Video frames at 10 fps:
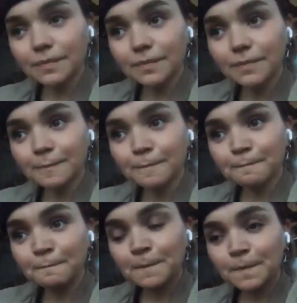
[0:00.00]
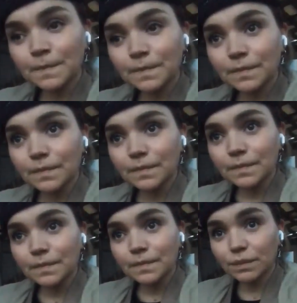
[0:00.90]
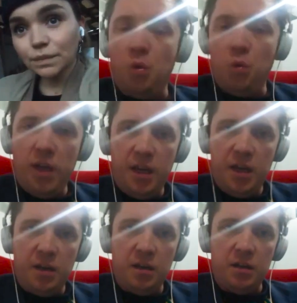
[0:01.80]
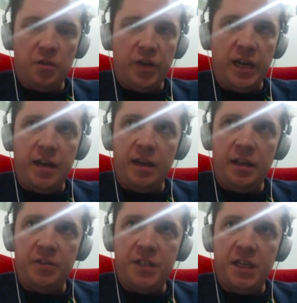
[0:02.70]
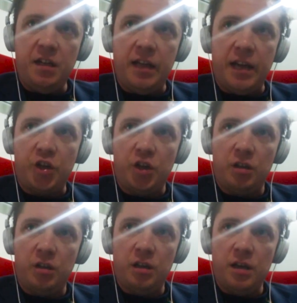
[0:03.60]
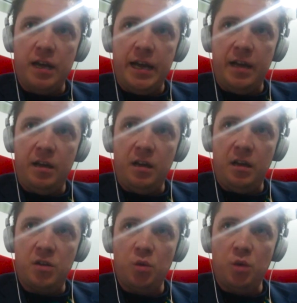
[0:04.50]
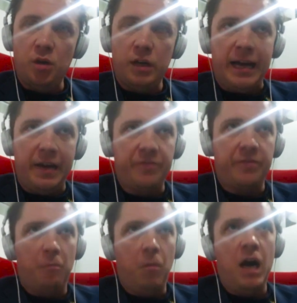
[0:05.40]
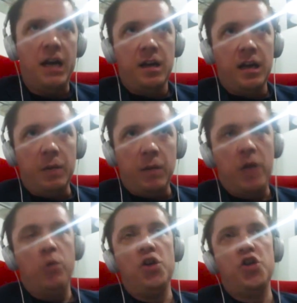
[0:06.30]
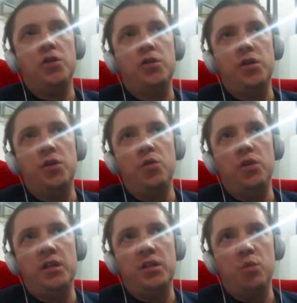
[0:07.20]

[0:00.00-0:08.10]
to repeat the question again. So we creating an NFT collection, and so we're going to have money. And my question mm-hmm. to you is,